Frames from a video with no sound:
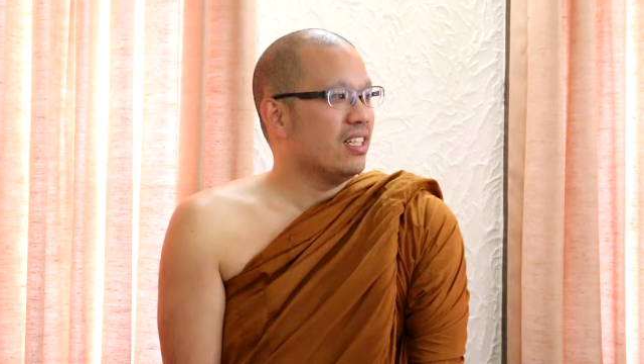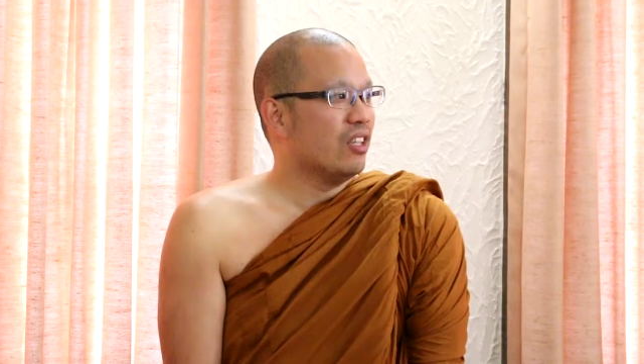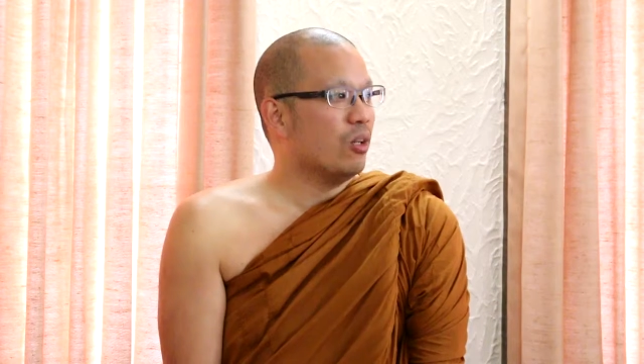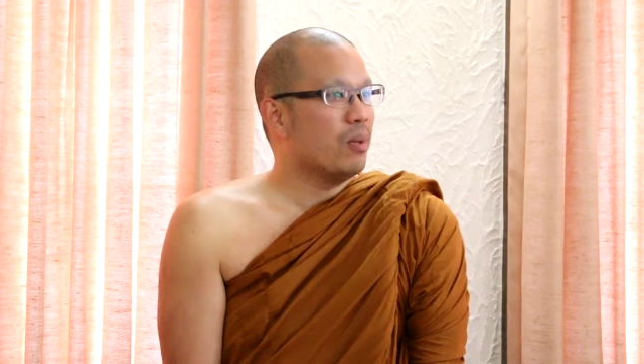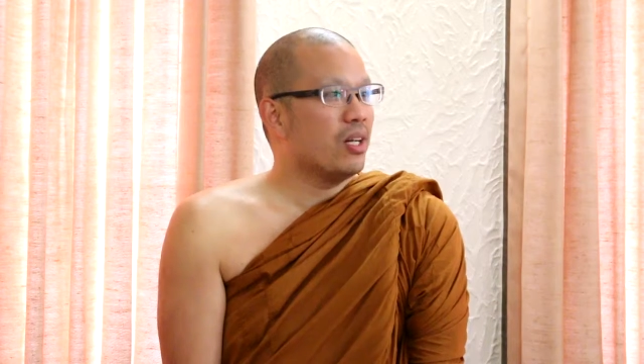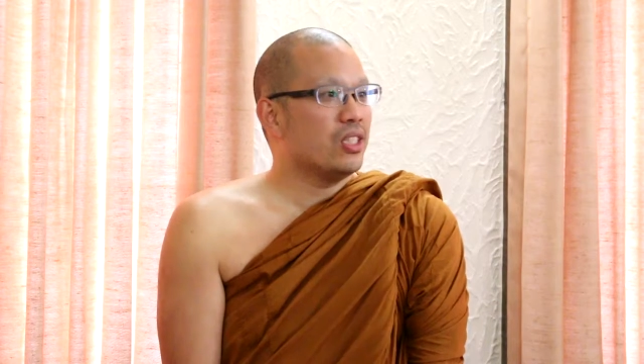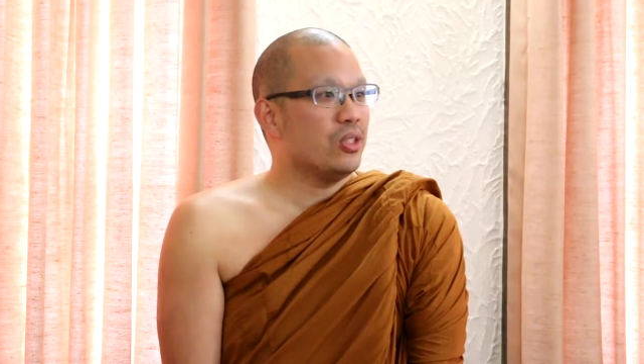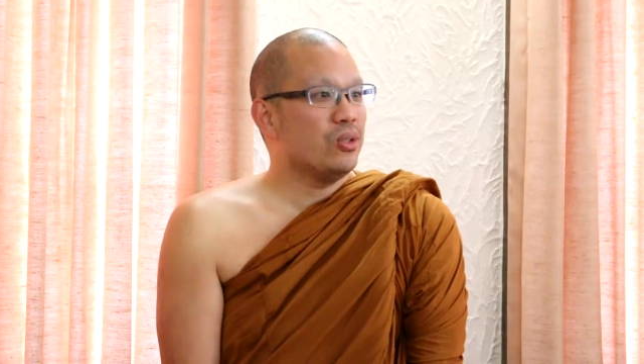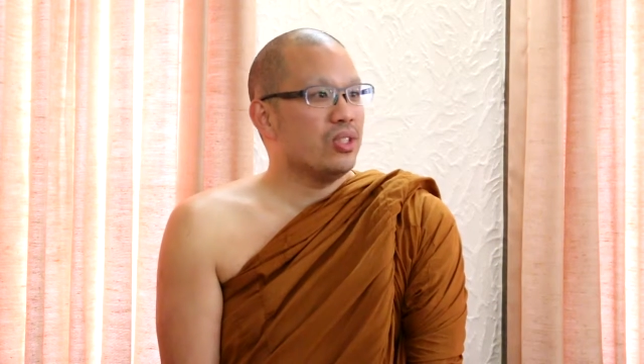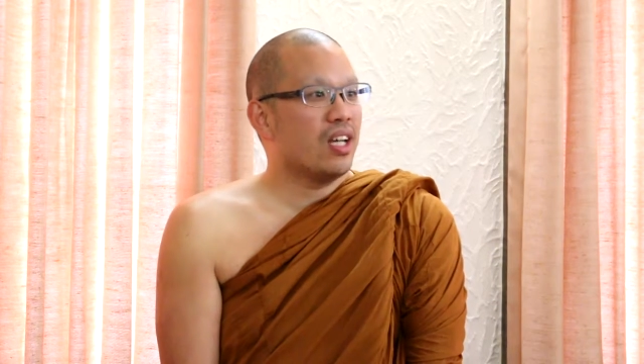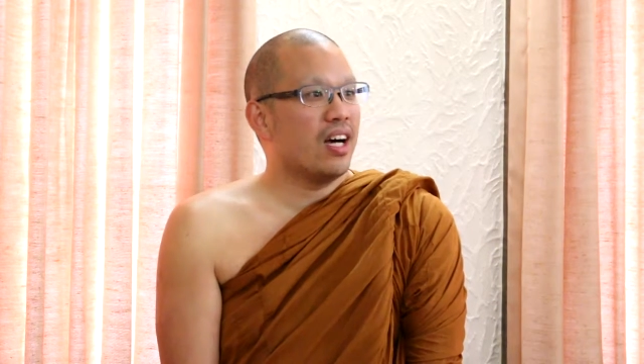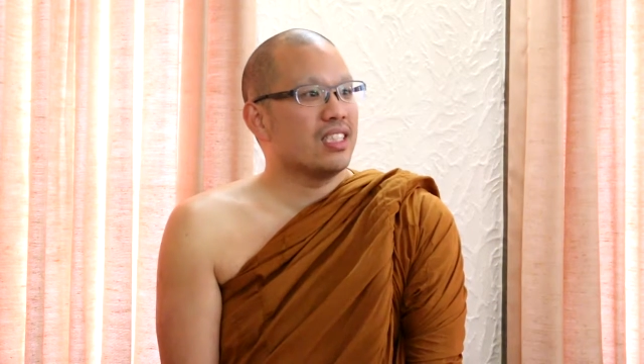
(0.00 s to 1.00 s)
Luang Por
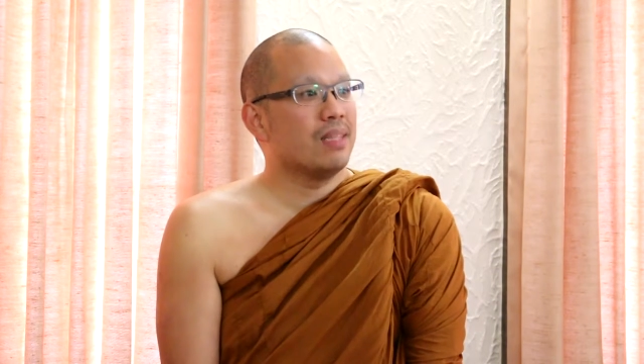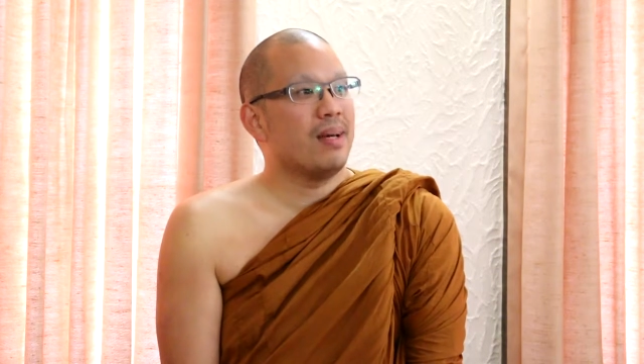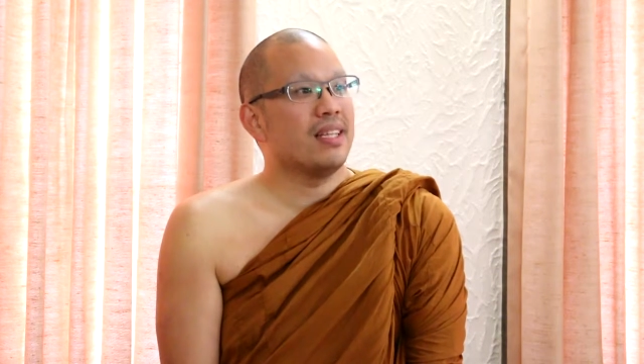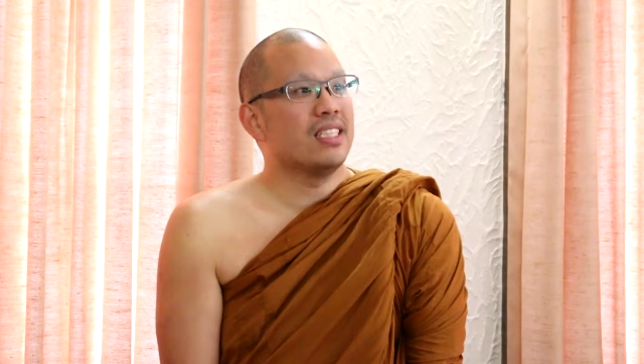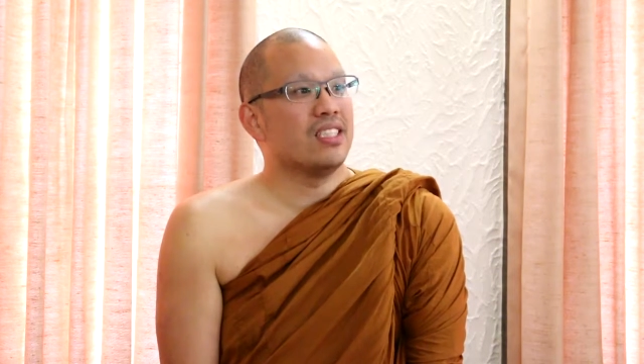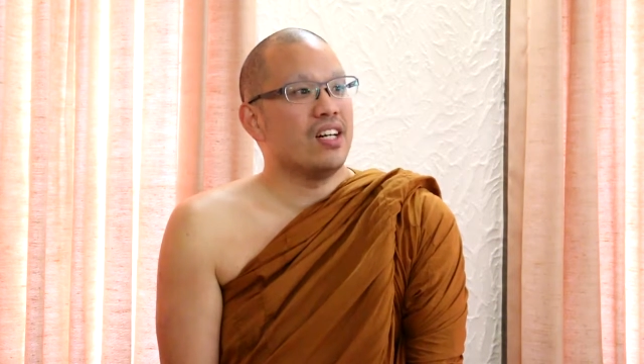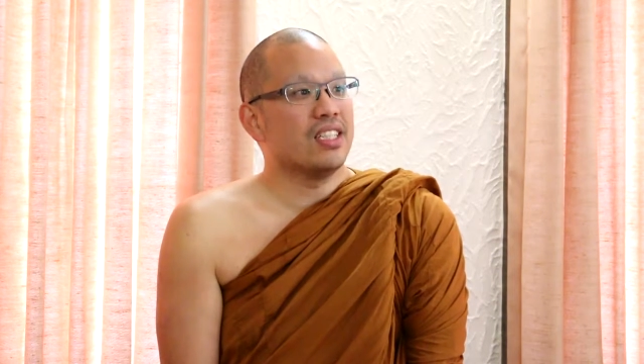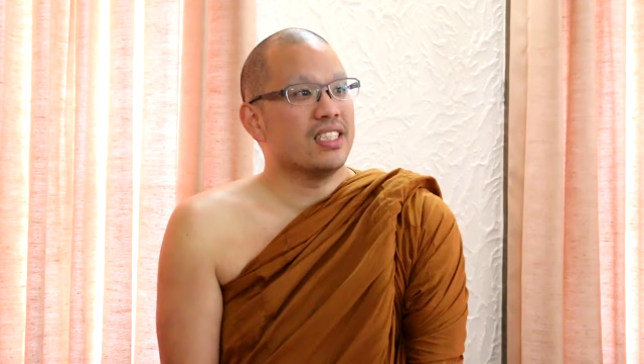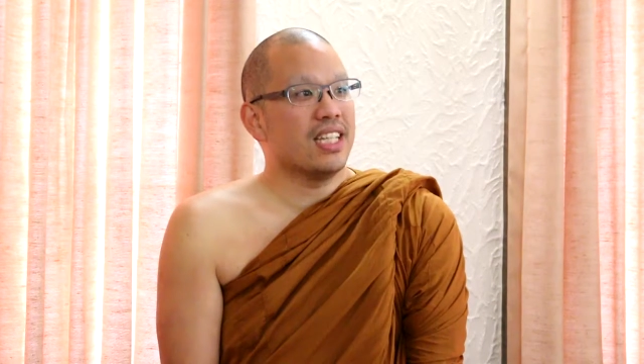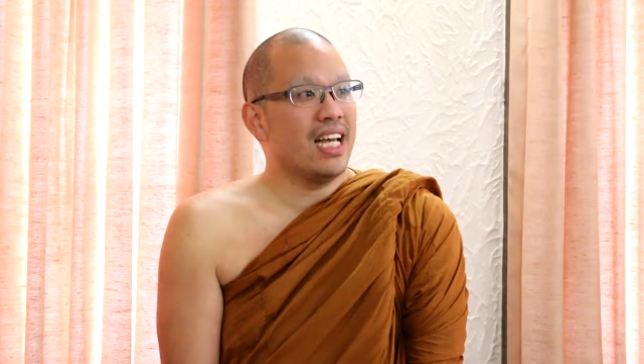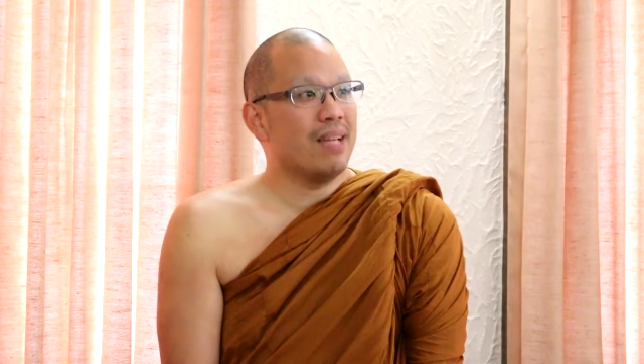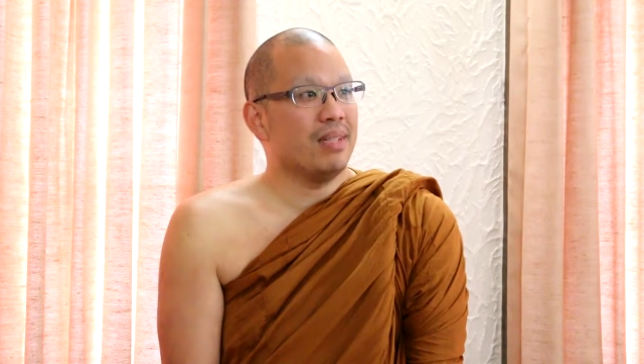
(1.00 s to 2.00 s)
Thoon talks about this all the
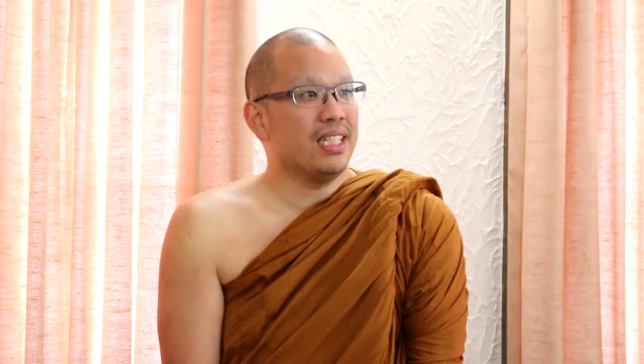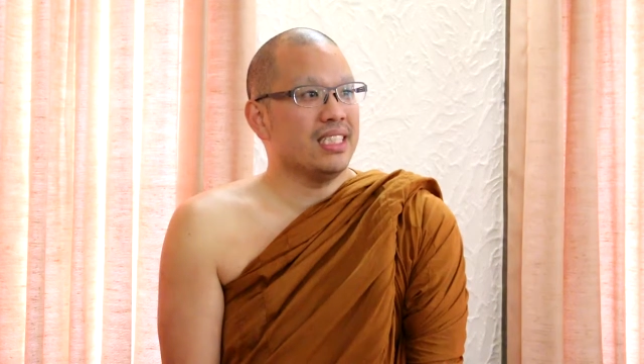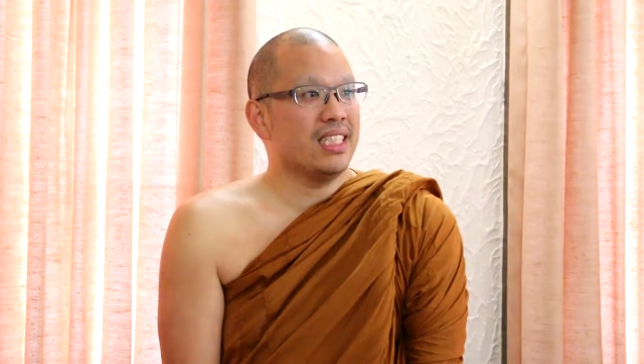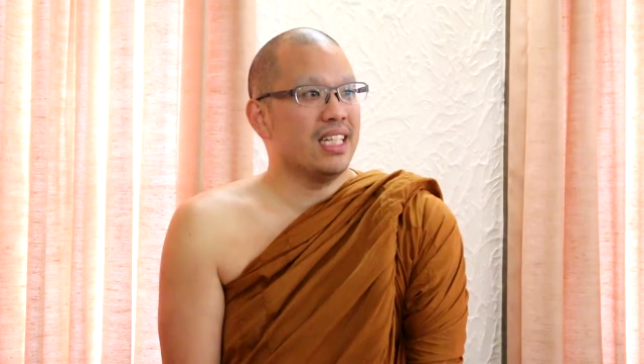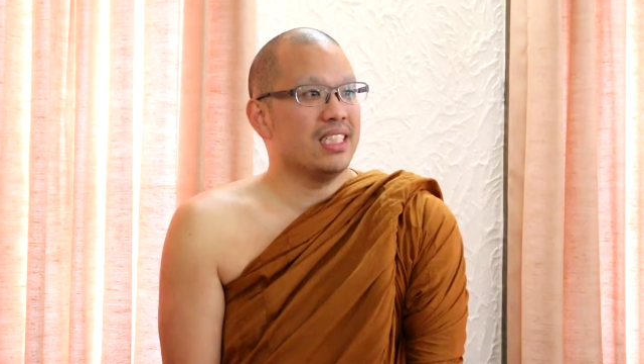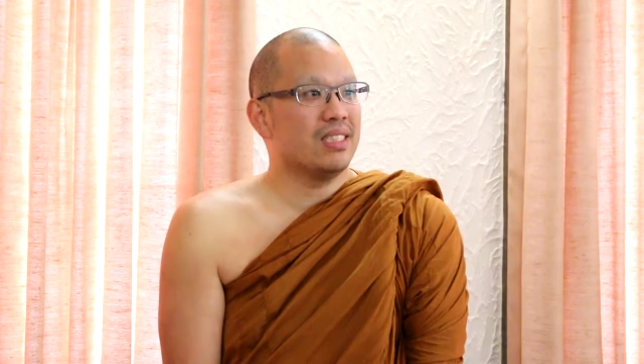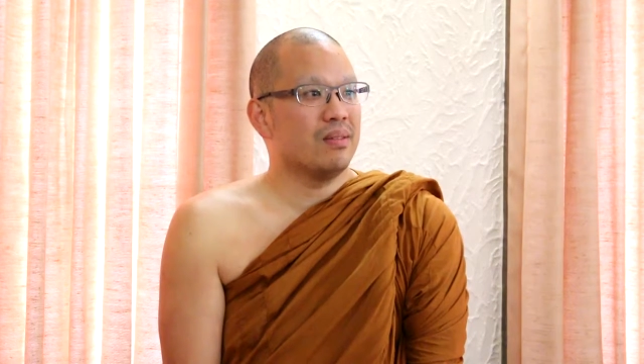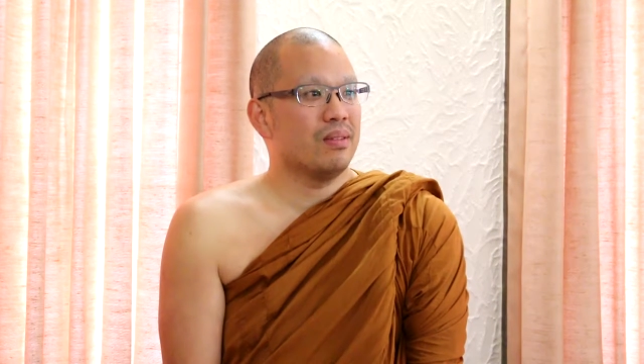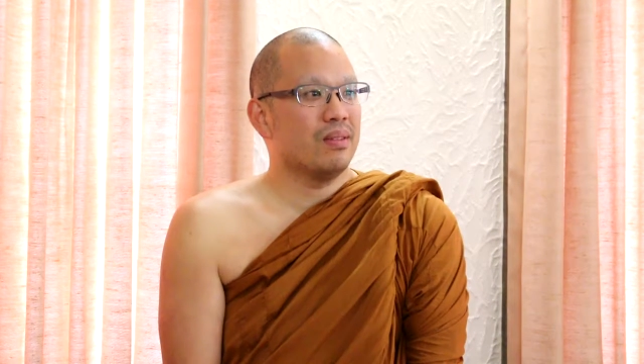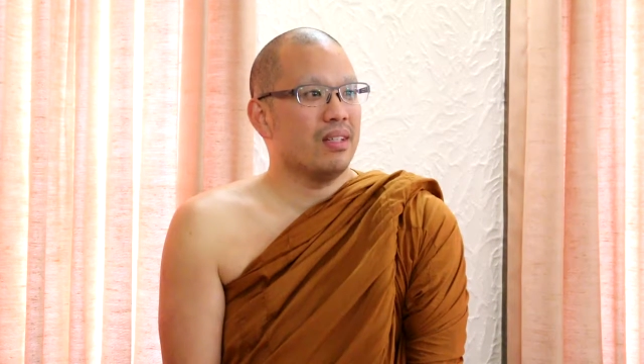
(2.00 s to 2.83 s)
time, and he says,